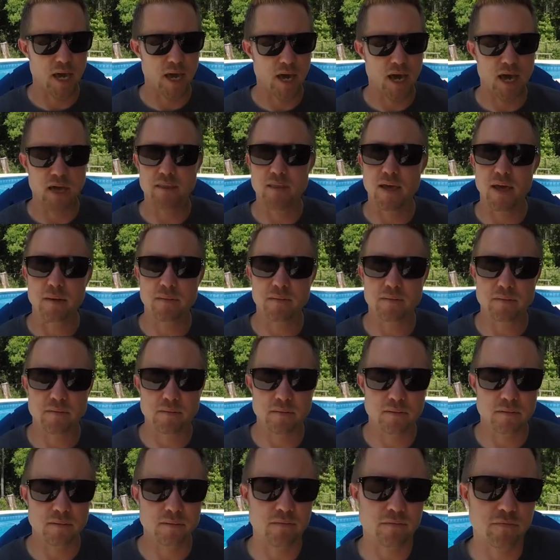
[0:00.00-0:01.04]
and they
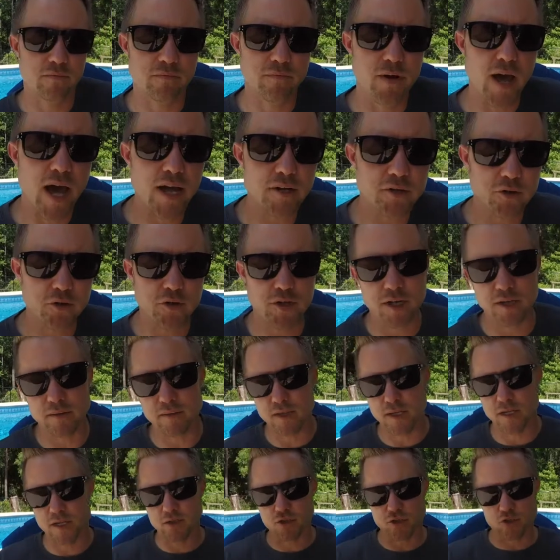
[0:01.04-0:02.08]
factored in
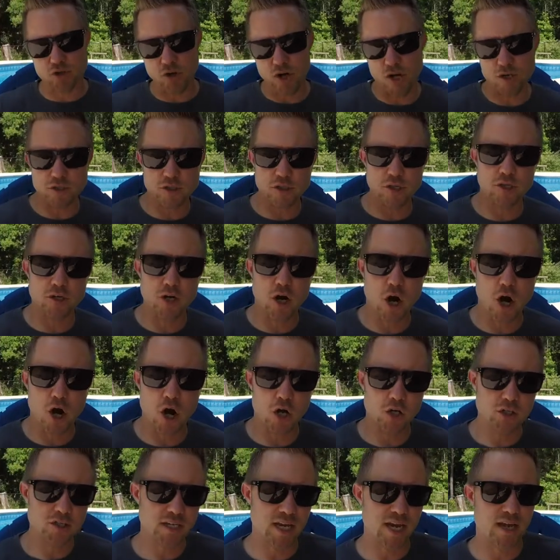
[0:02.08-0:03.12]
the construction cost